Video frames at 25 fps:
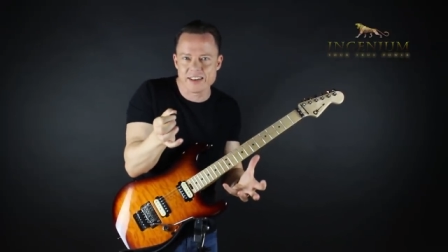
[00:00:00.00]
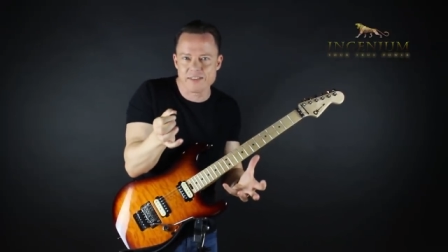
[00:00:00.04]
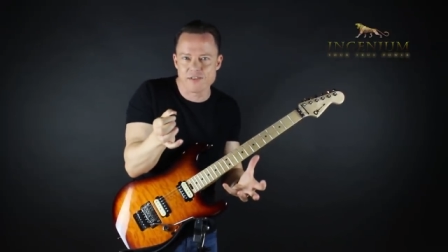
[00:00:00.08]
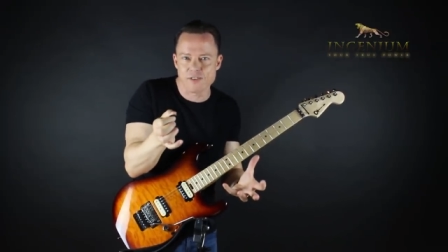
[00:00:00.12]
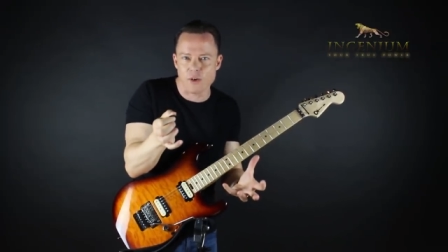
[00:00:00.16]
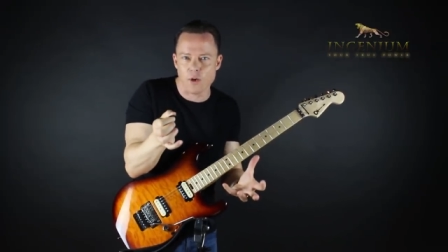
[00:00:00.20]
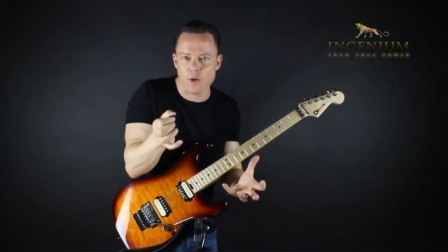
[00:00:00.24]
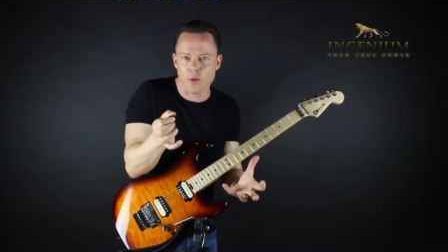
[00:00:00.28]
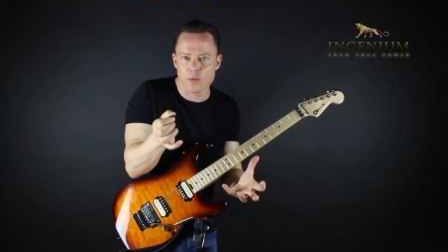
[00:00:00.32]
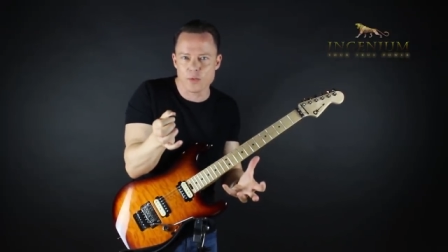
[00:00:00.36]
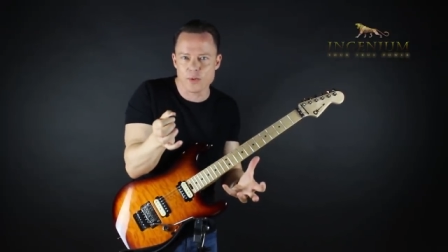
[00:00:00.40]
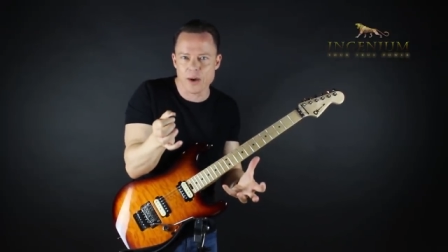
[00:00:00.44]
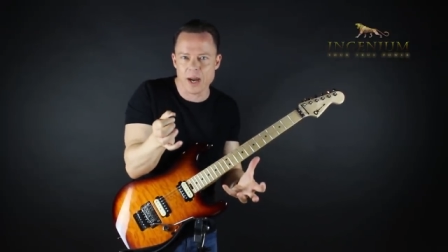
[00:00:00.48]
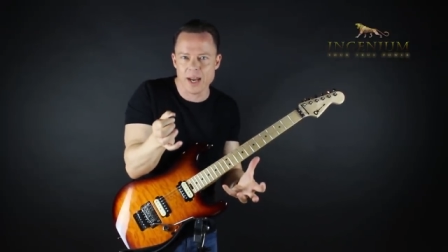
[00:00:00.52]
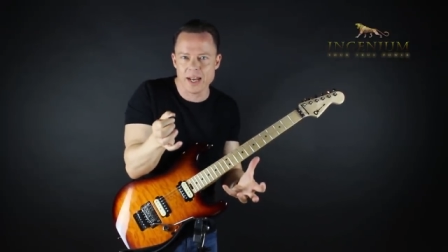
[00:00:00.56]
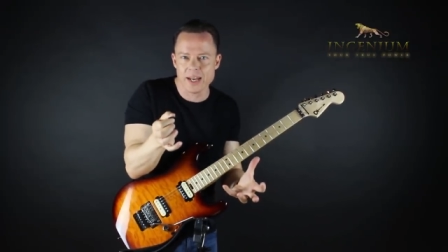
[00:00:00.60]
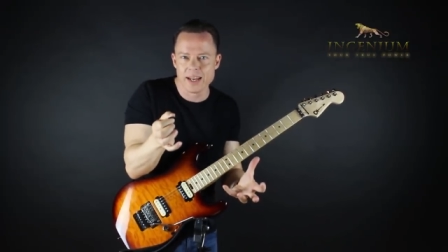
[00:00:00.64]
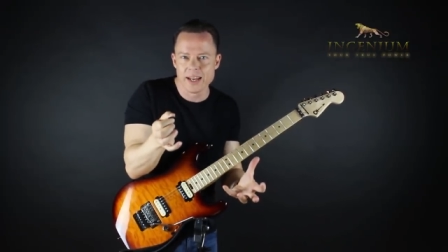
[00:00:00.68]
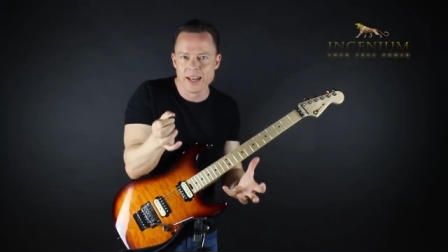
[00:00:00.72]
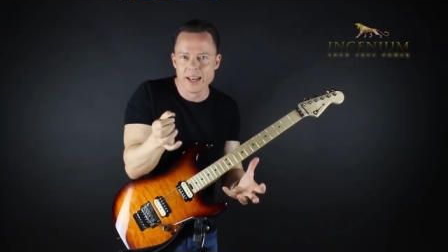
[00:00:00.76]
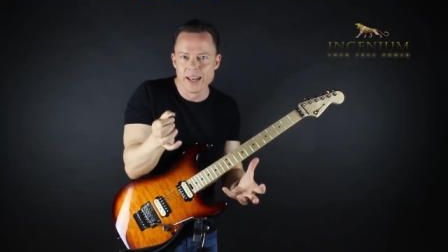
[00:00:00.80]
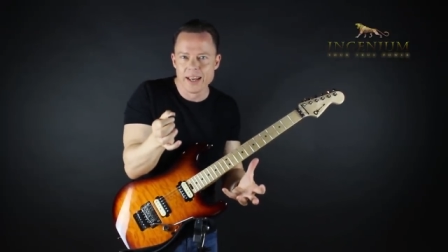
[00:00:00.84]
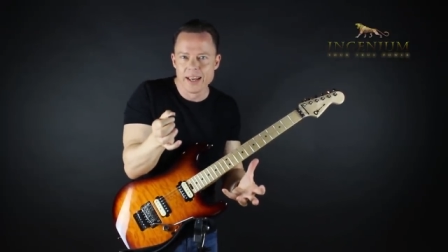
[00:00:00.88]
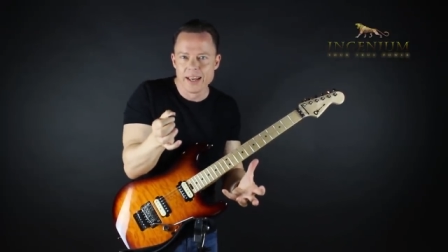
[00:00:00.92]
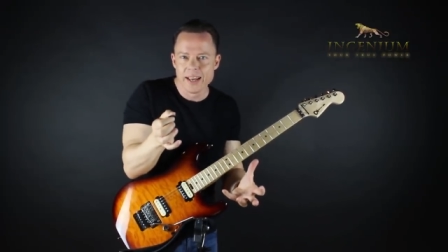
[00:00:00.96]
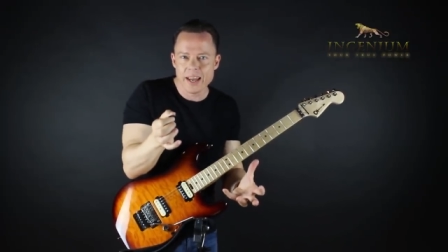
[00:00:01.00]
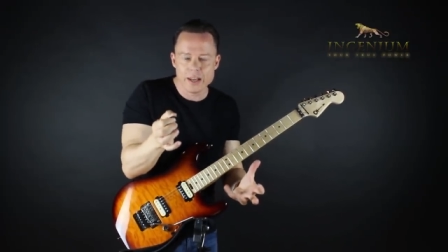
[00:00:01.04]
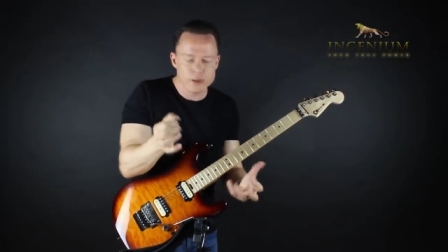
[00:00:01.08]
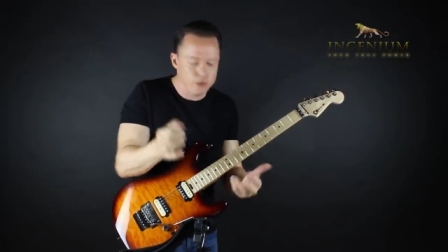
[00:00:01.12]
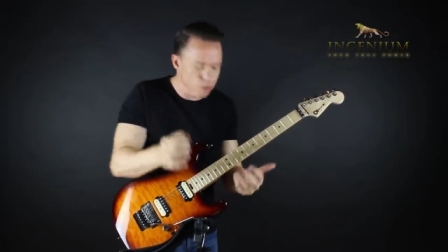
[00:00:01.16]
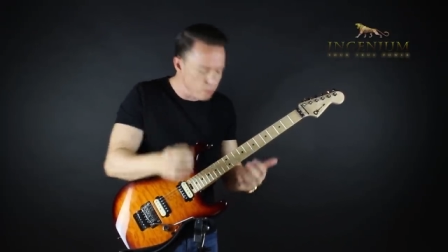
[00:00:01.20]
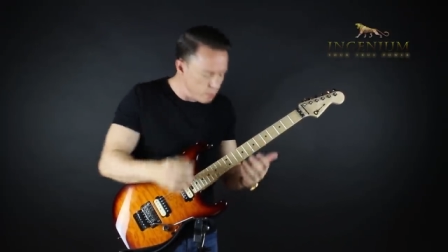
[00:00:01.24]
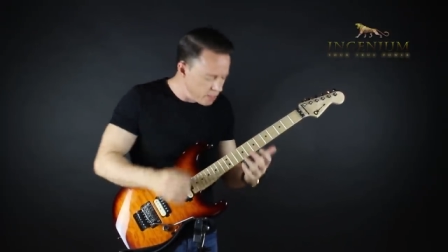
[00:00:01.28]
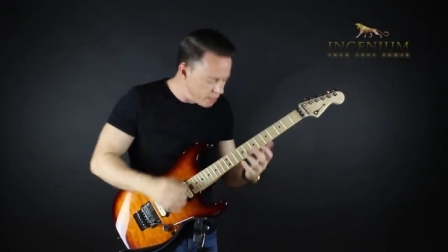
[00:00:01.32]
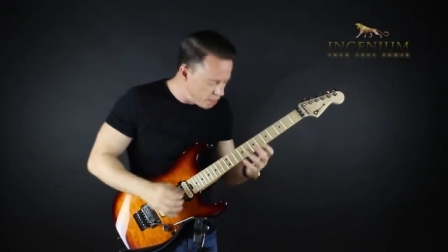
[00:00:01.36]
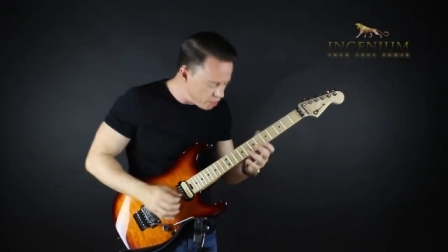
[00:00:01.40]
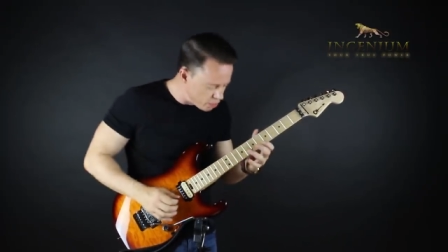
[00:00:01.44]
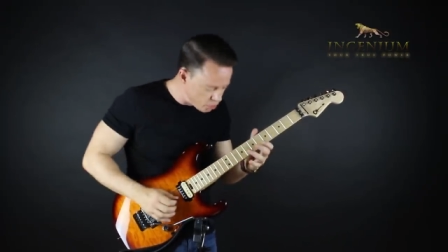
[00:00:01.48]
involved, right? And
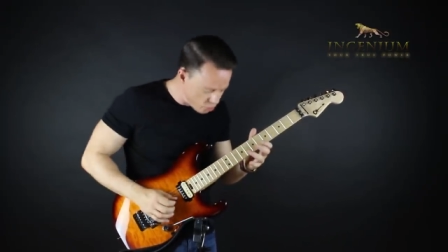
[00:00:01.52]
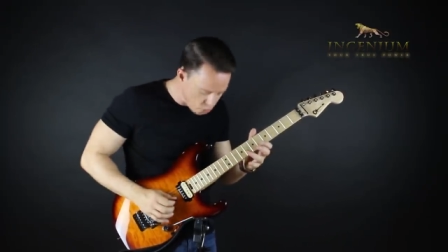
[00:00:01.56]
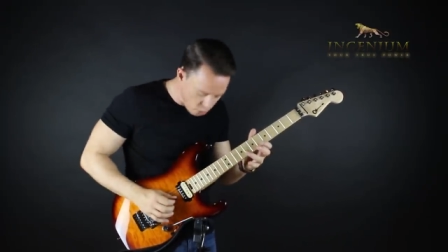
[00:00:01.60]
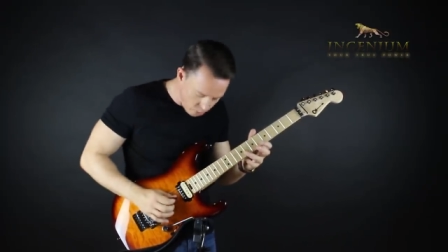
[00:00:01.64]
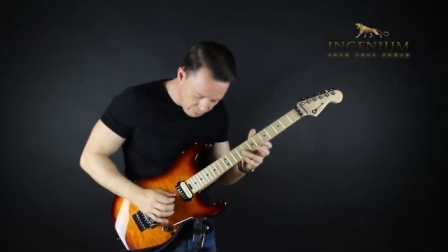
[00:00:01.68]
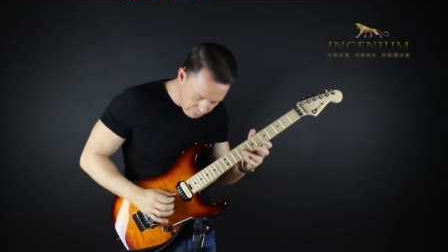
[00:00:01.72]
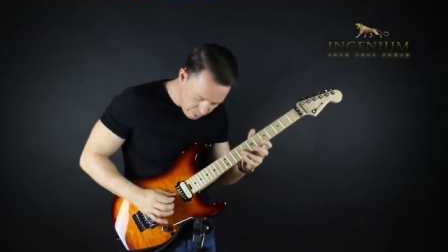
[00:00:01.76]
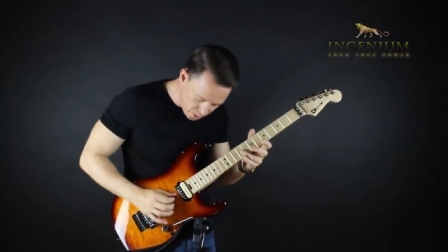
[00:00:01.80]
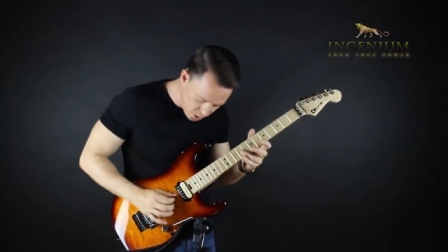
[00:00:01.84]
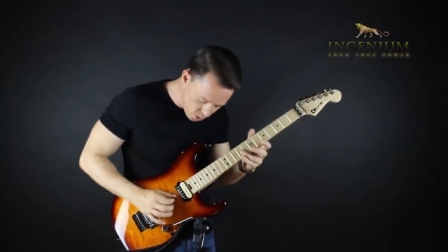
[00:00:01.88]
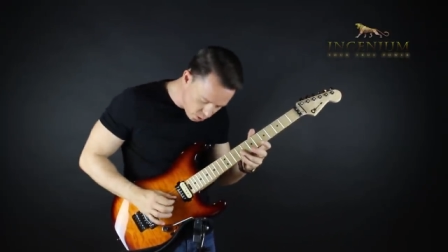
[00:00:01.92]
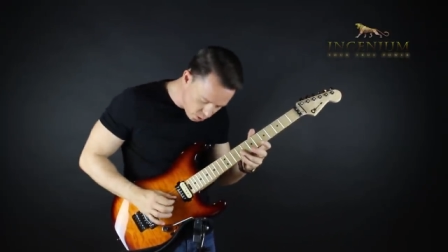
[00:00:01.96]
you really should be